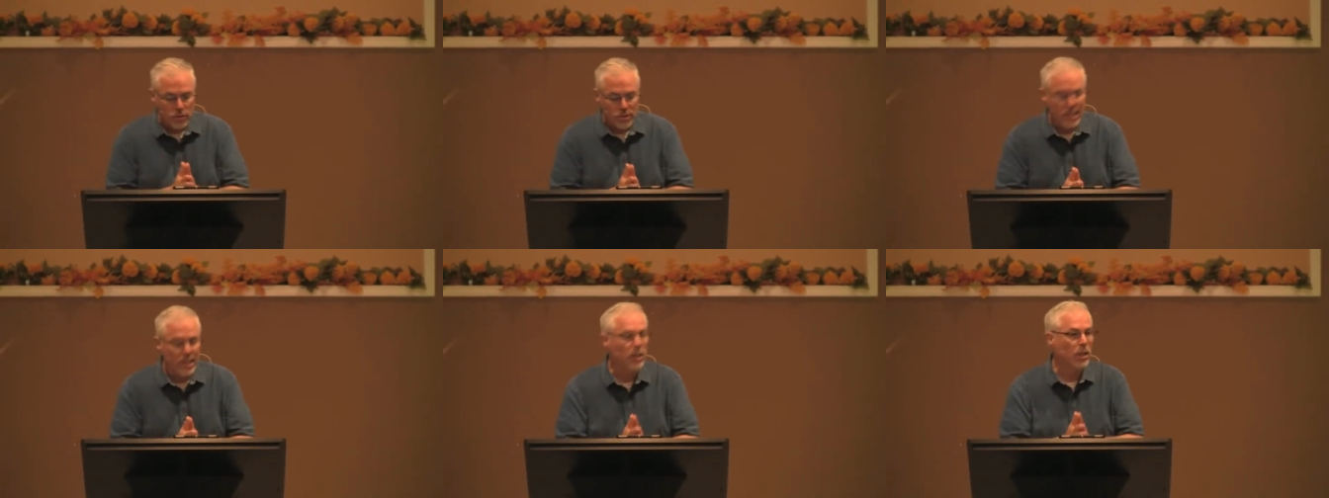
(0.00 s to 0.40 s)

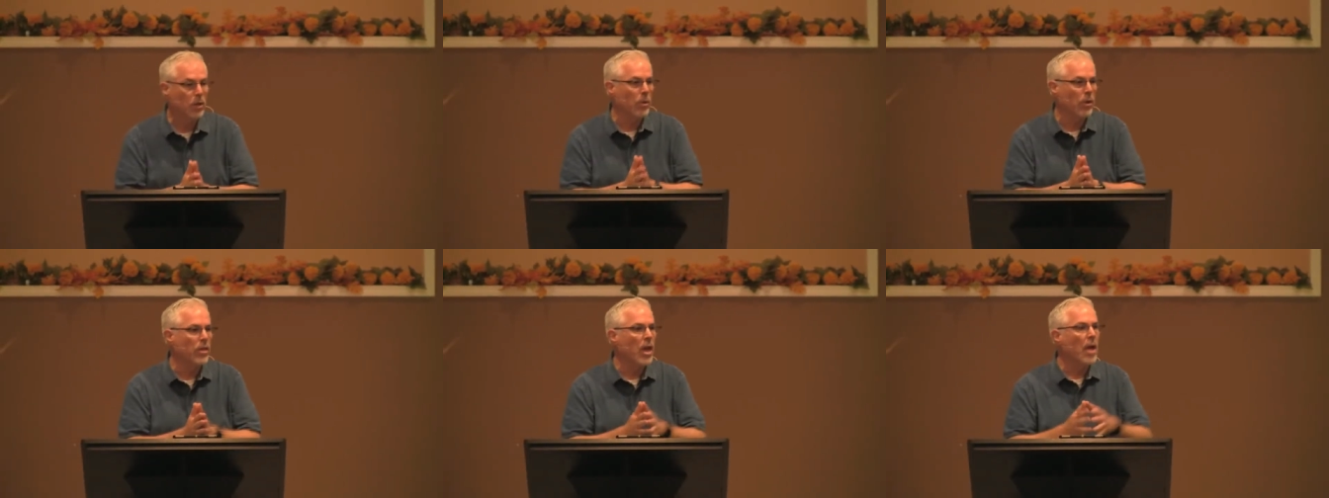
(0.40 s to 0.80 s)
dealing
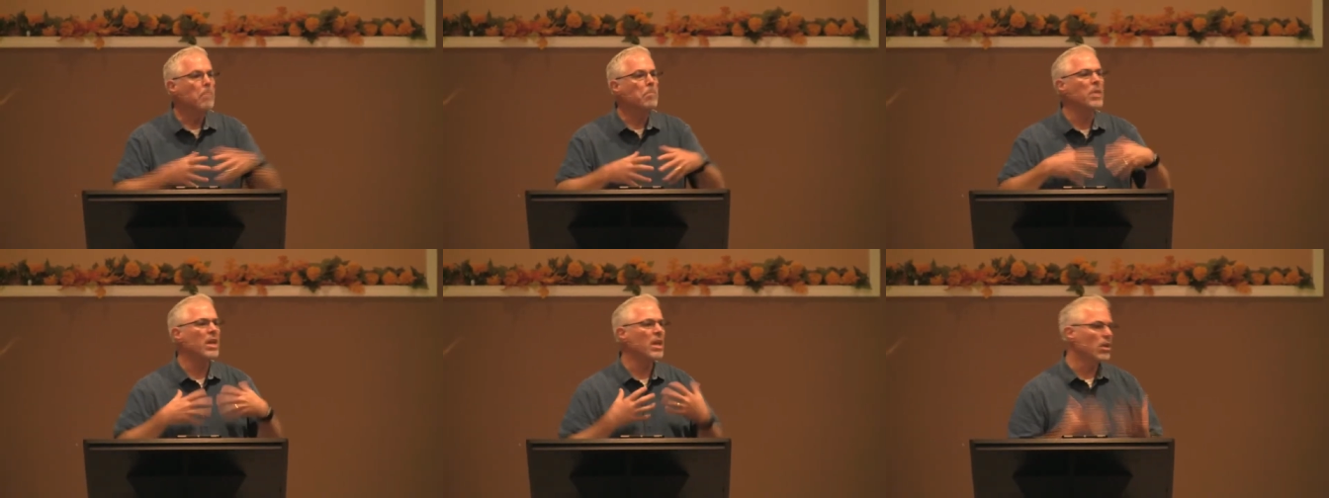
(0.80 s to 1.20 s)
with.
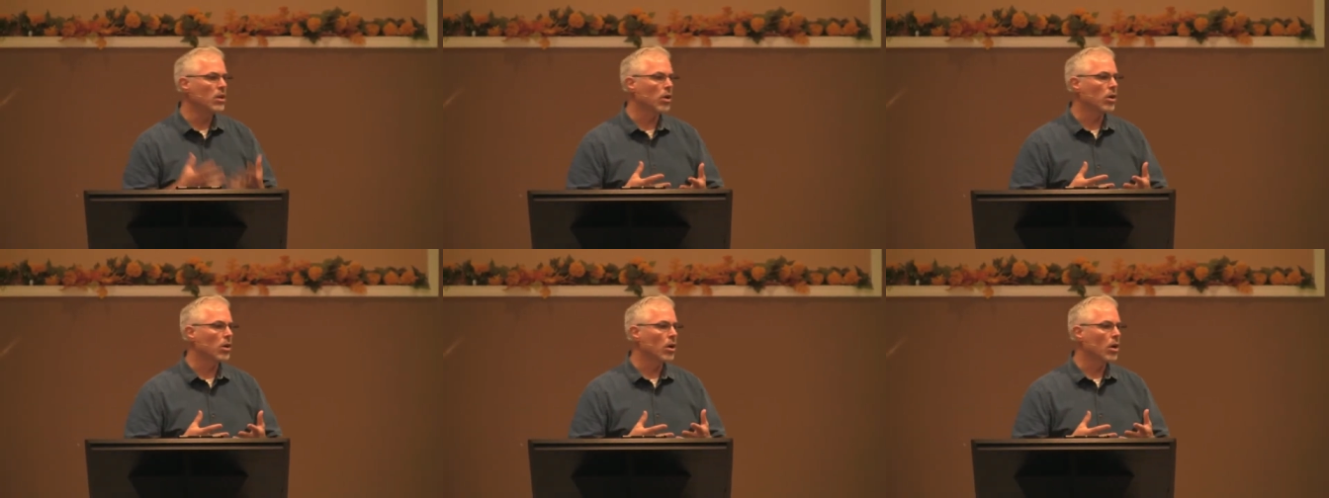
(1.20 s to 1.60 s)

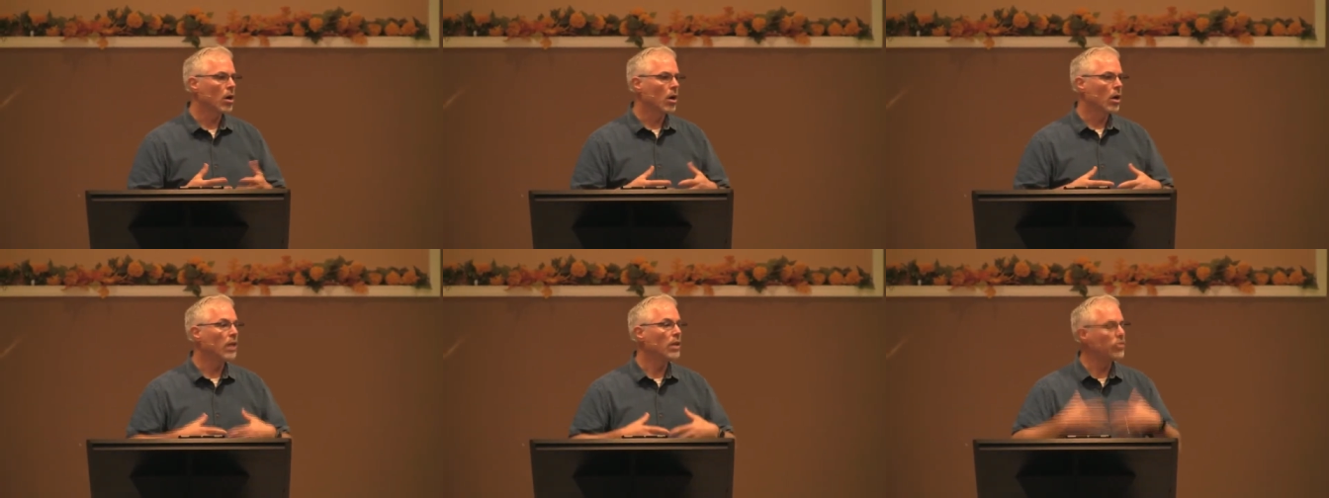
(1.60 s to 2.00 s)
Peter
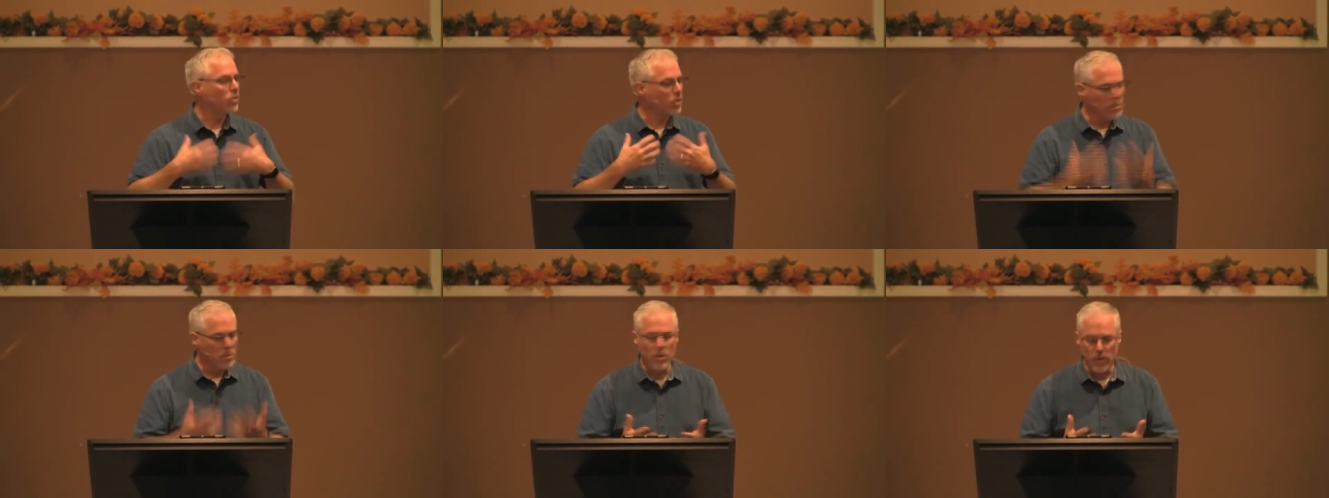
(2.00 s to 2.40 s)
is
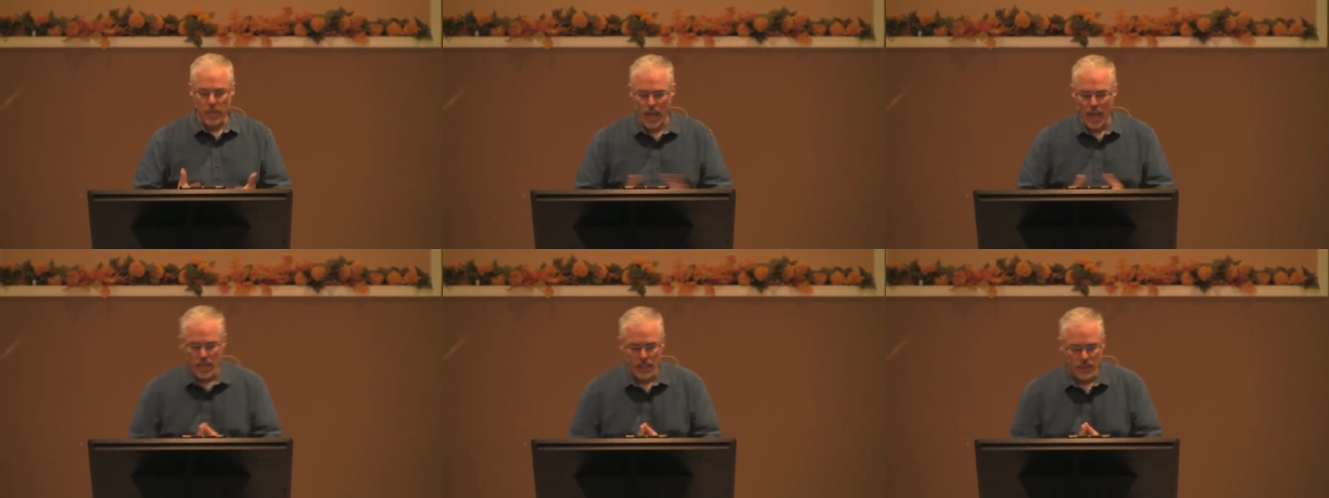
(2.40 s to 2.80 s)

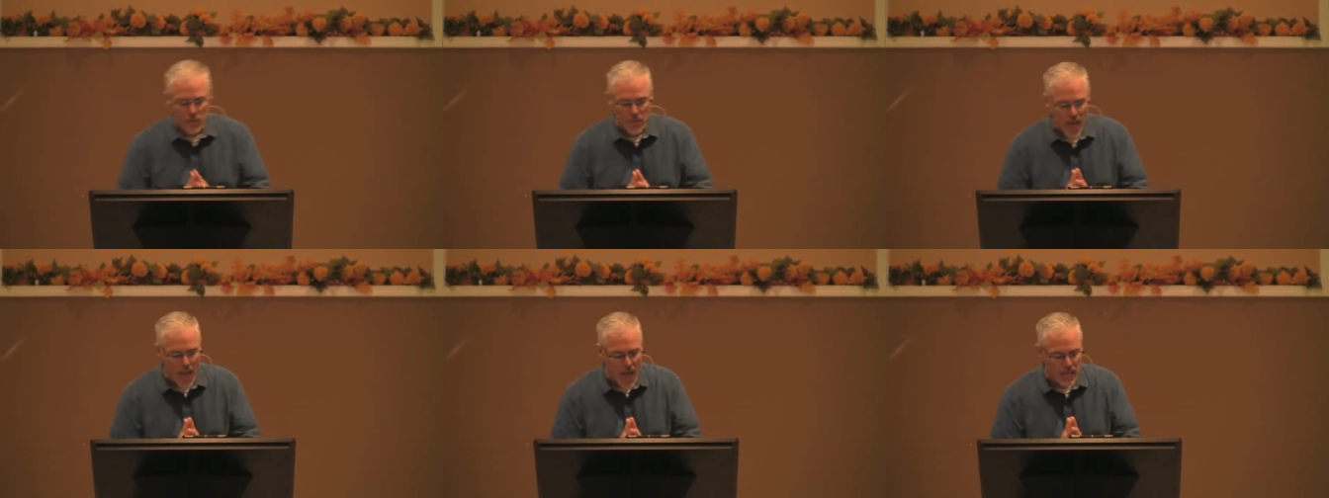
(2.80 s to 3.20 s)
communicating
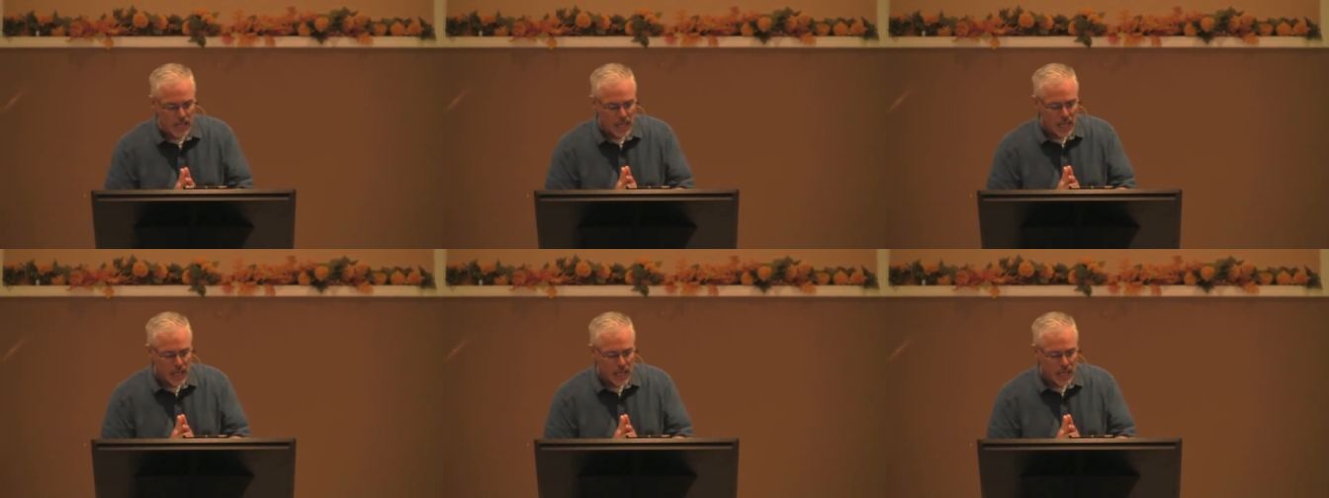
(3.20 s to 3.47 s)
that